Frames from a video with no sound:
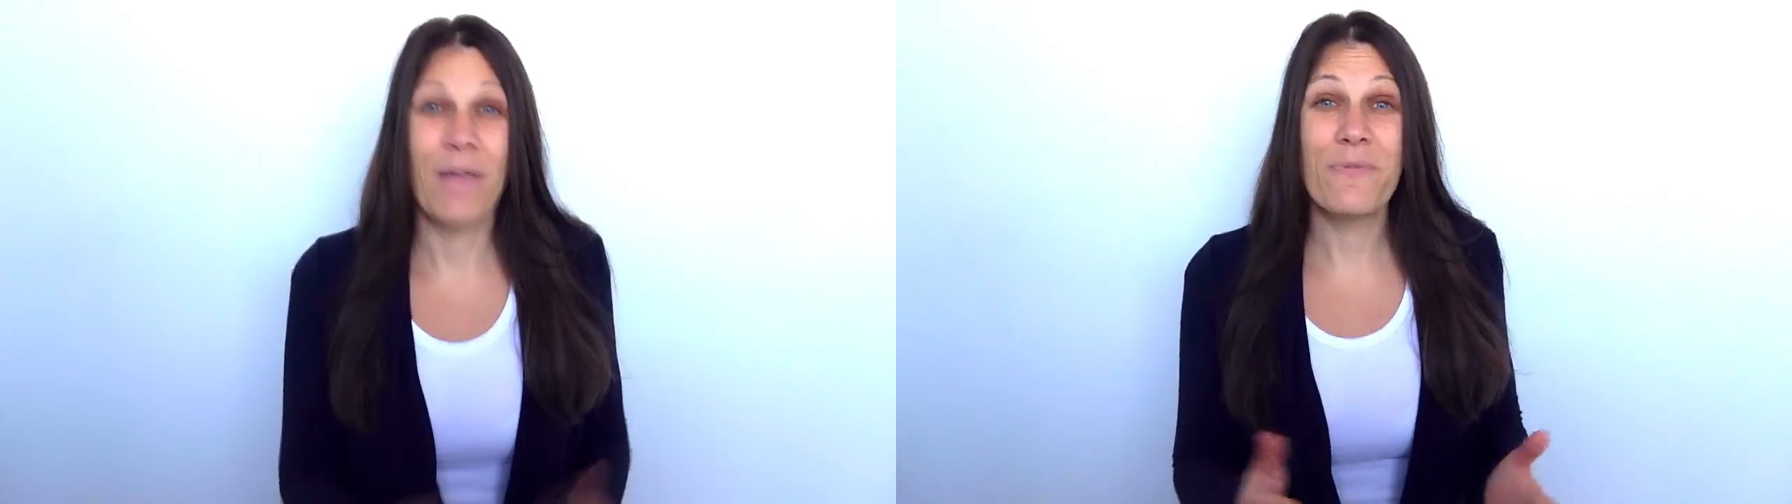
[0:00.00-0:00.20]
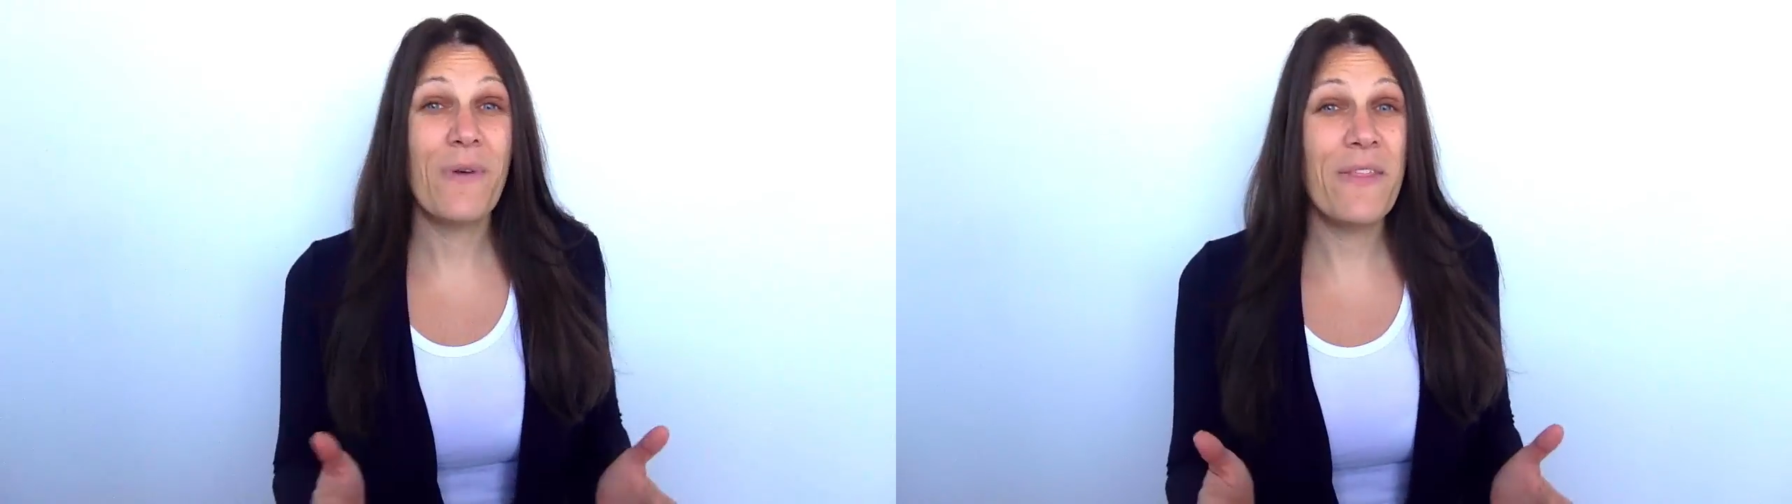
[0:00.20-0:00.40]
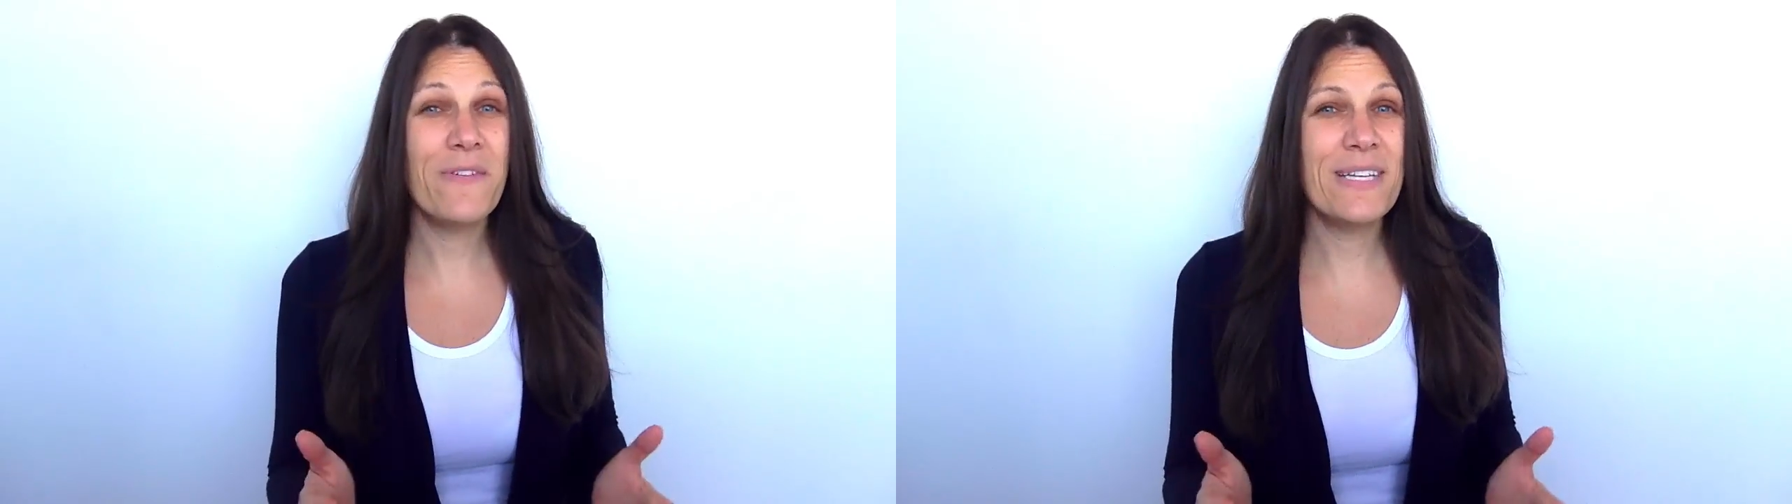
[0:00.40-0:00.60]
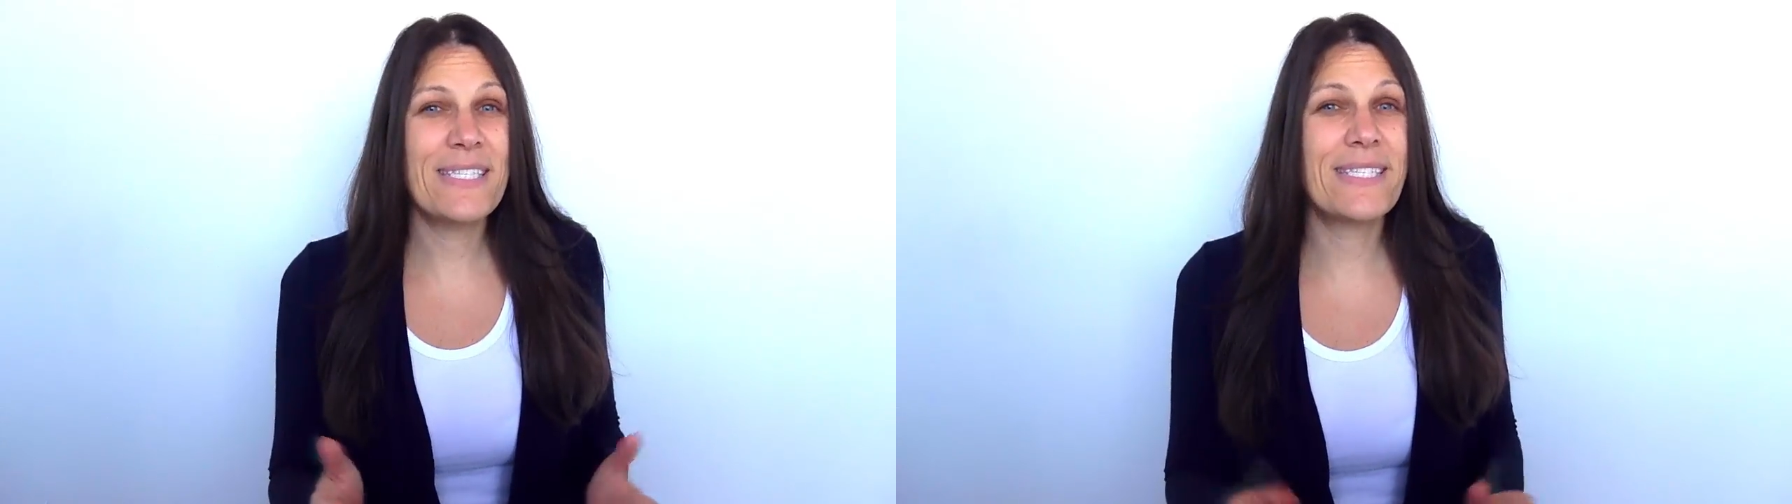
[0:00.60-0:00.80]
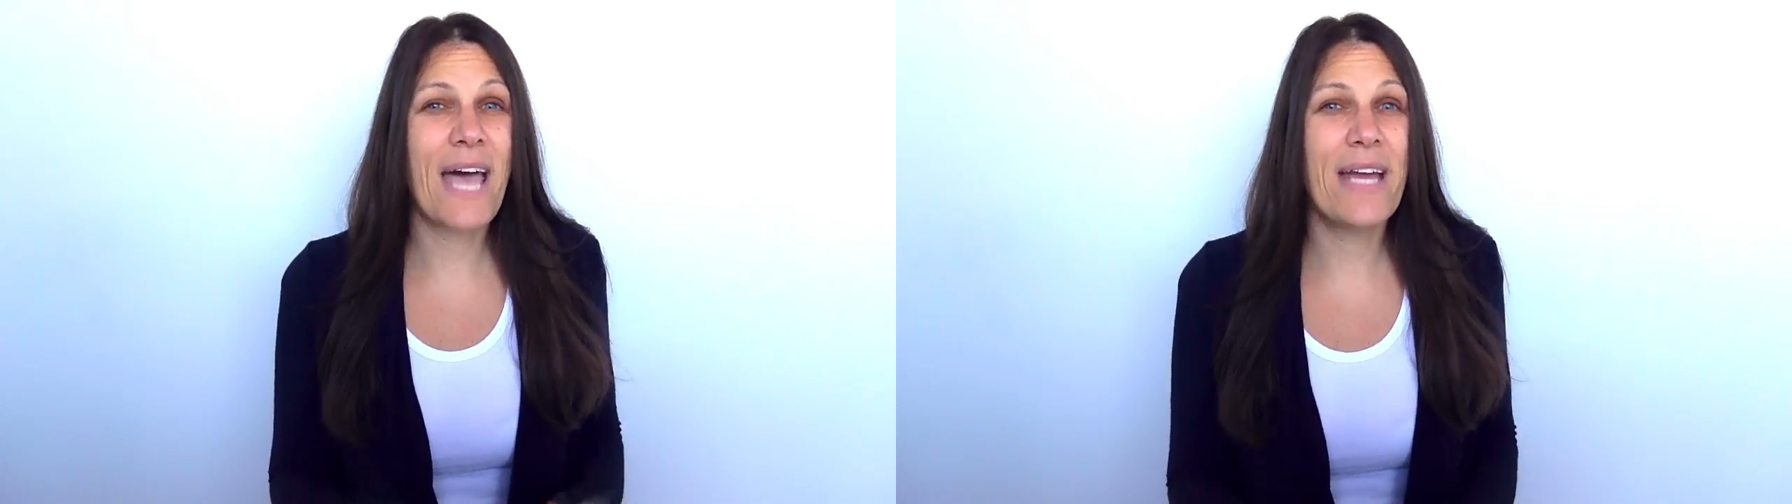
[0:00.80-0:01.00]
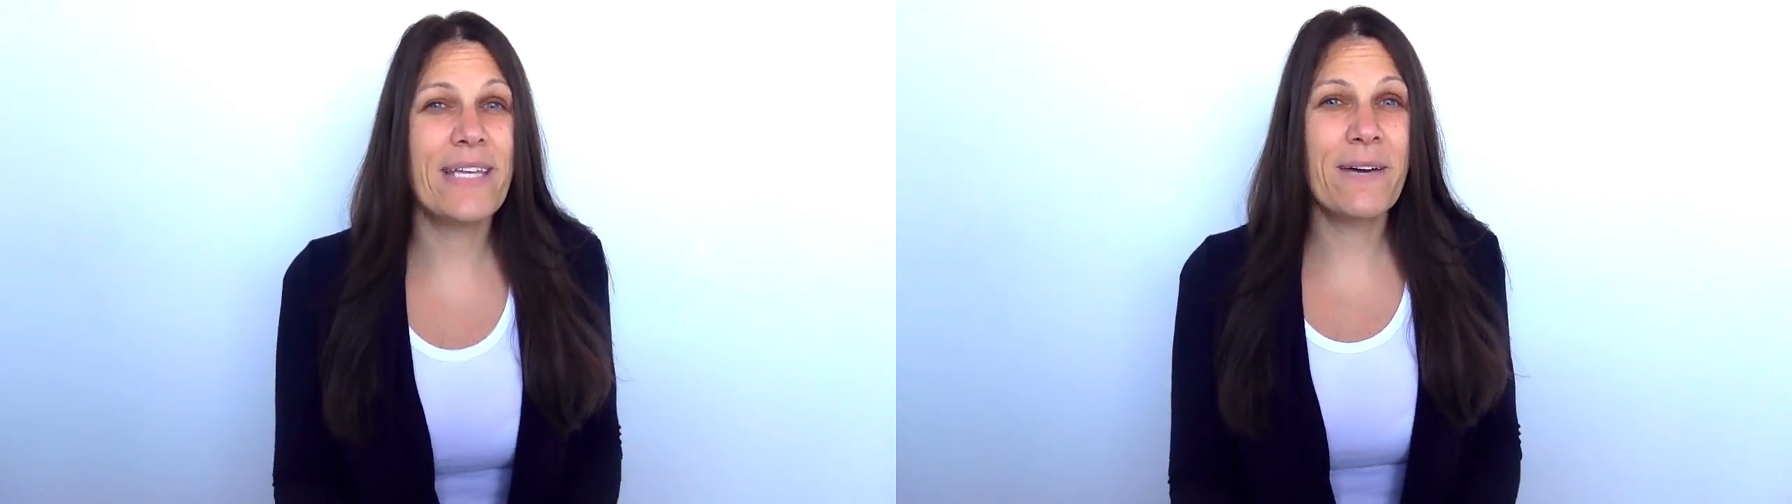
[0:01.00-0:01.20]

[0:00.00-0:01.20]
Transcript: Whether it's signing